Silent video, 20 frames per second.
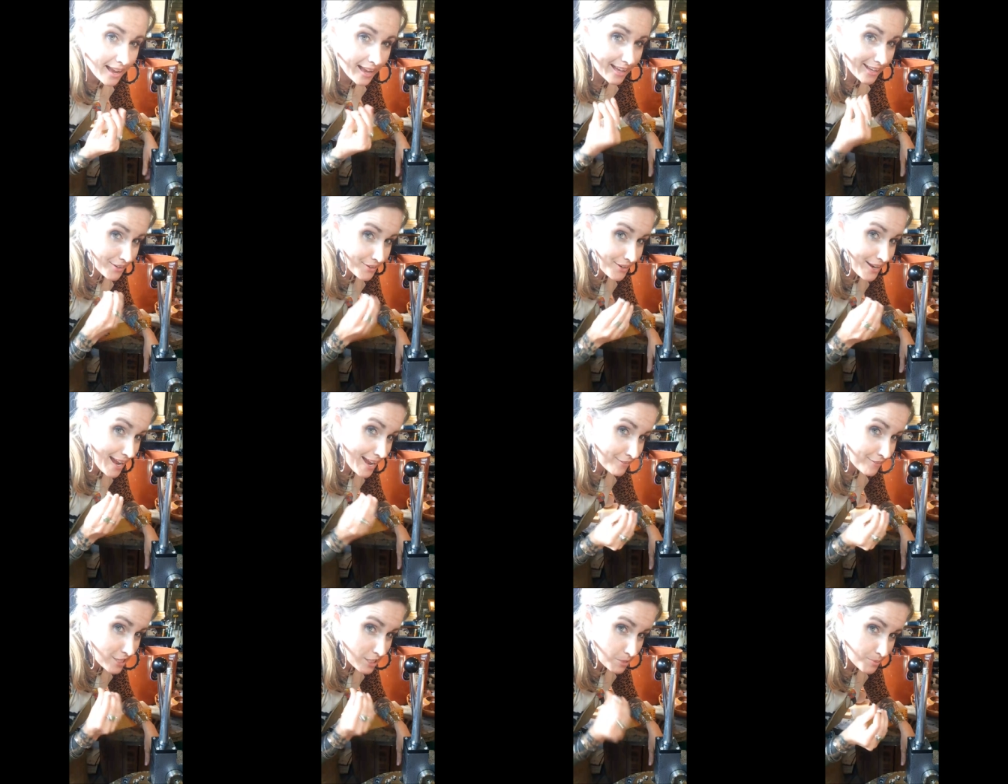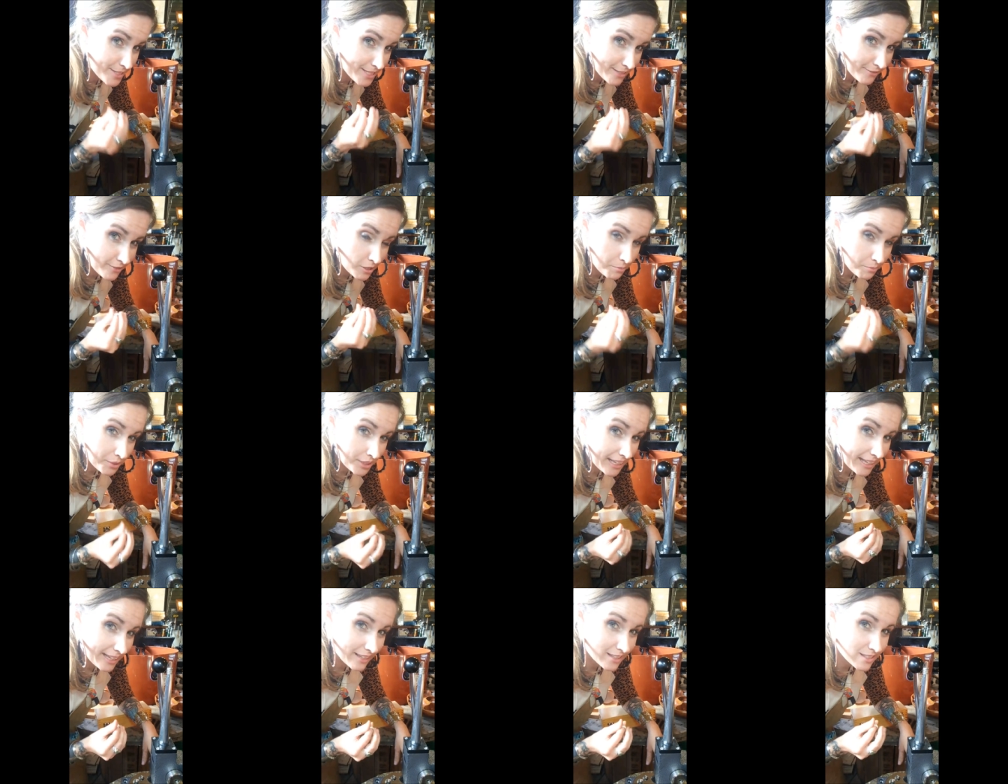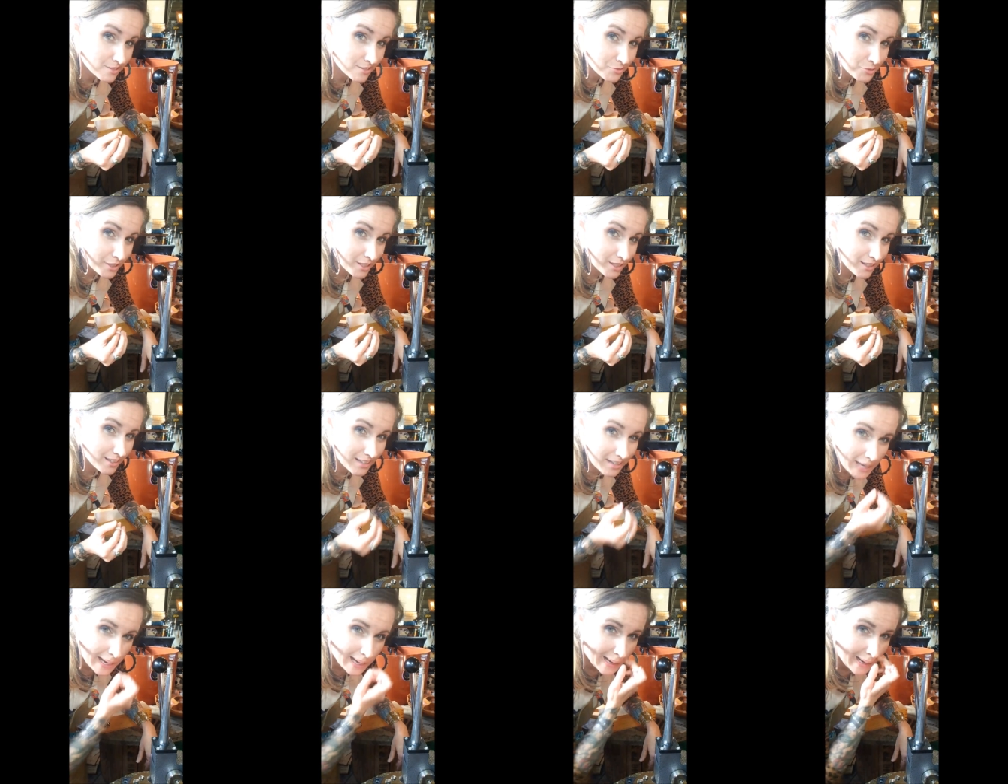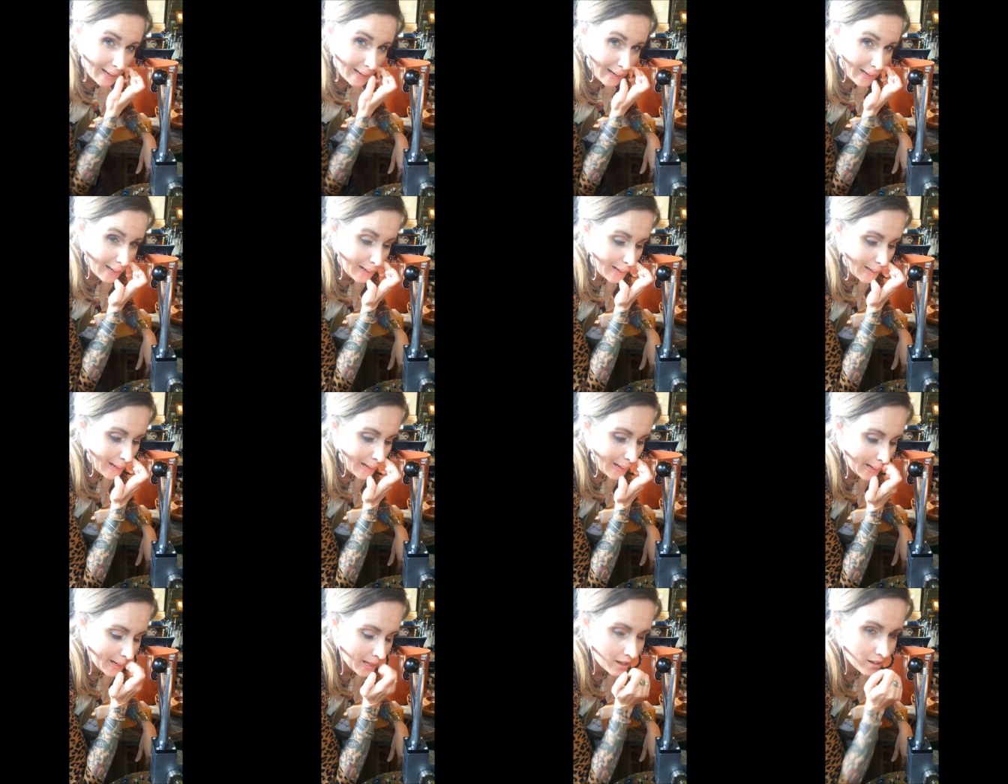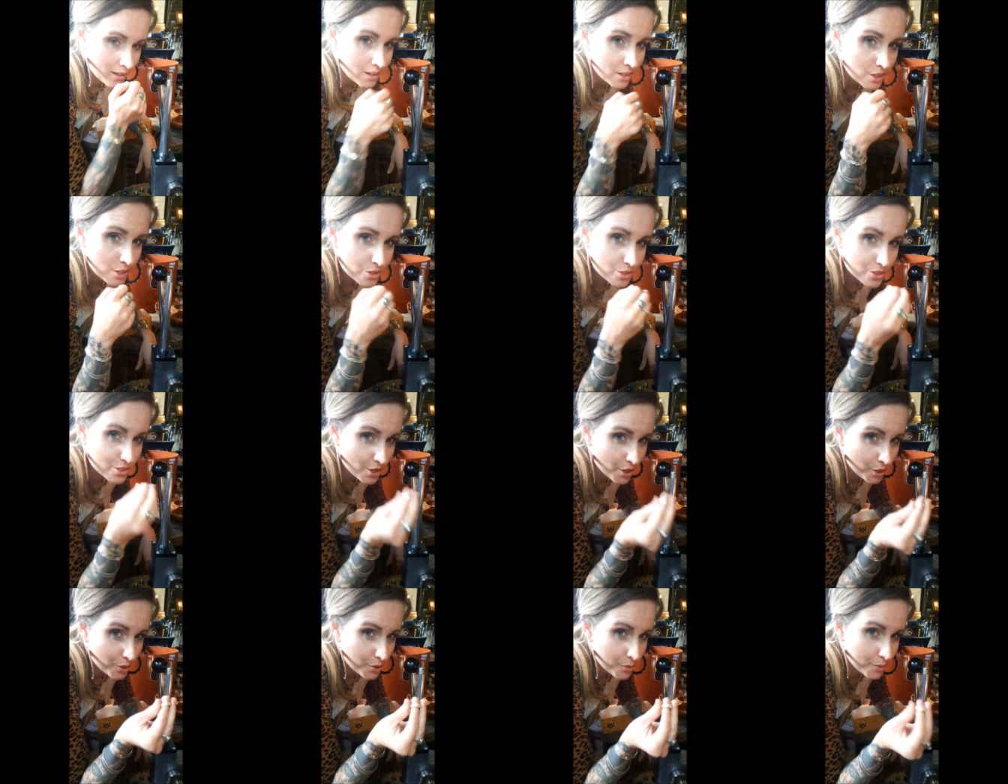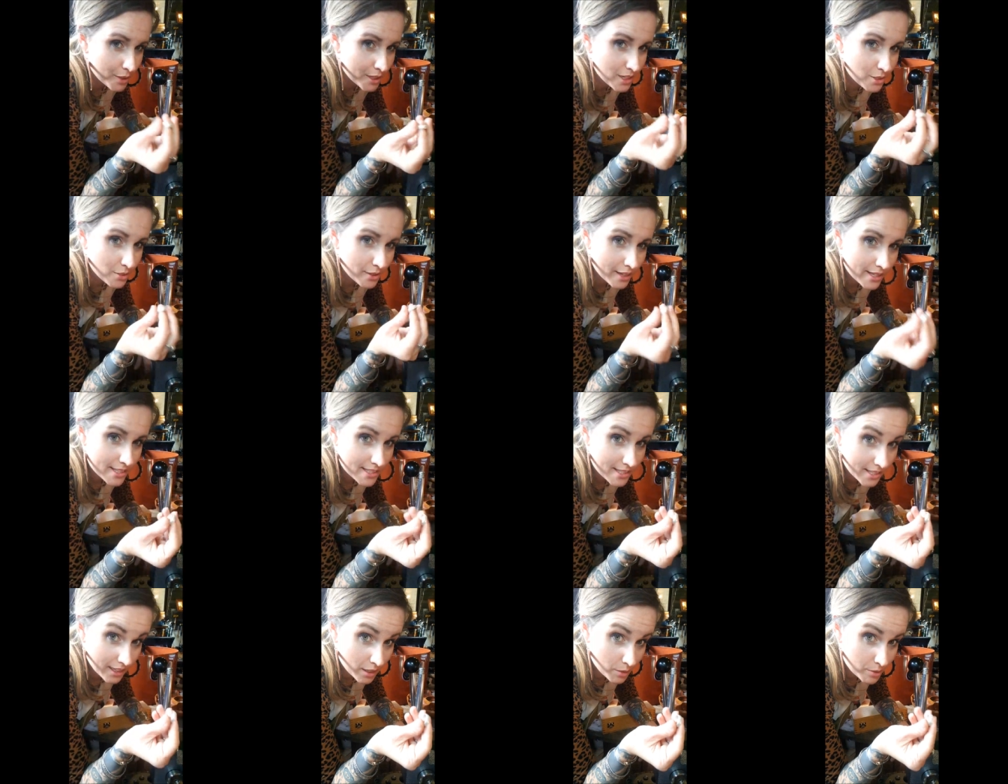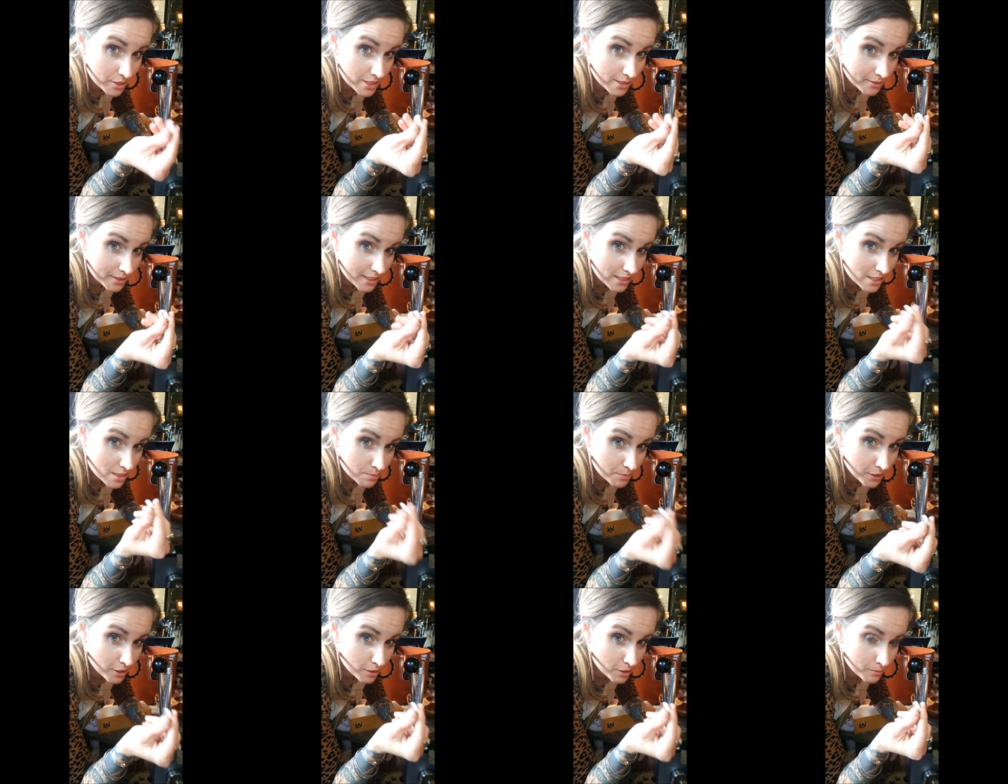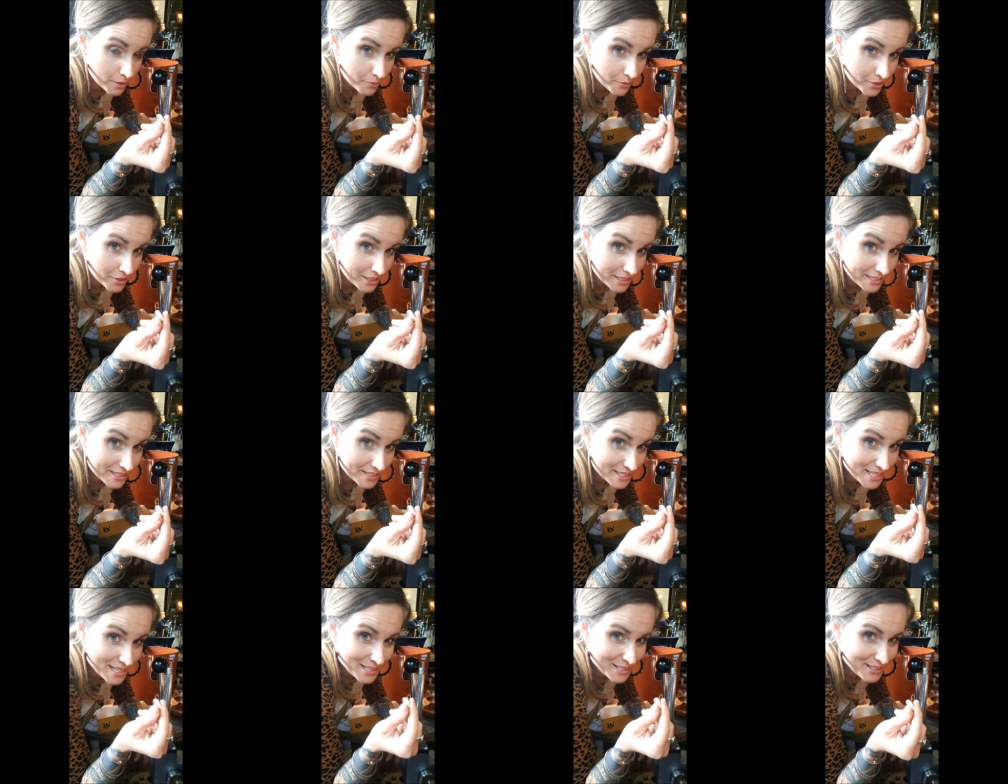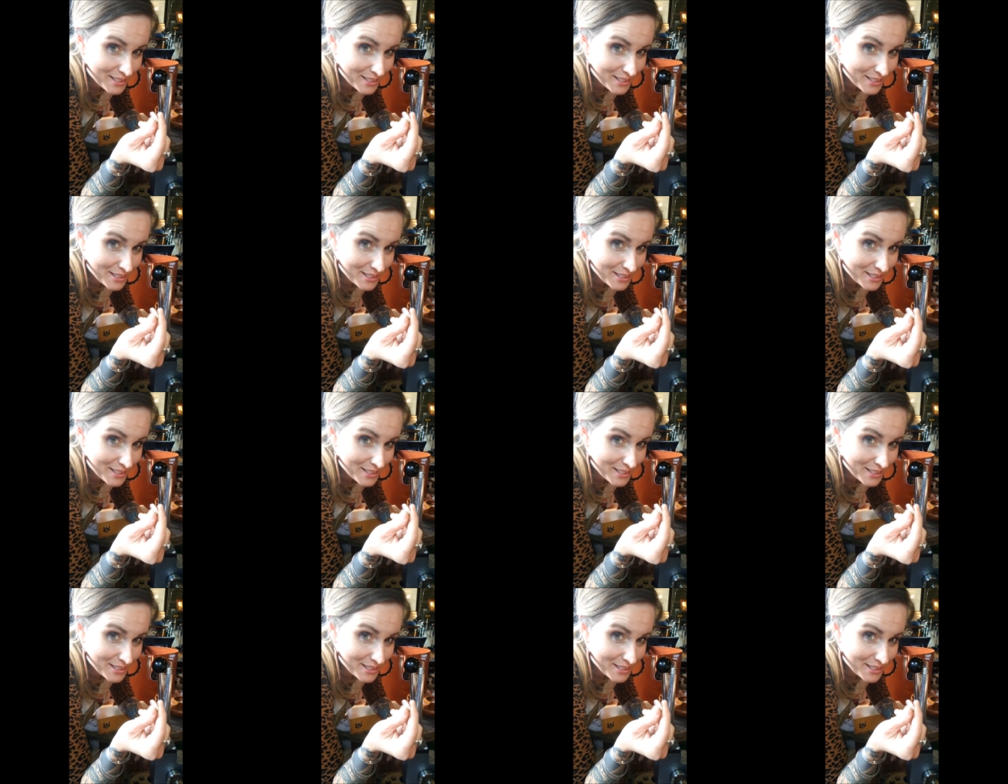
I don't have any specific plans for it. So what do you guys say we do an experiment with this?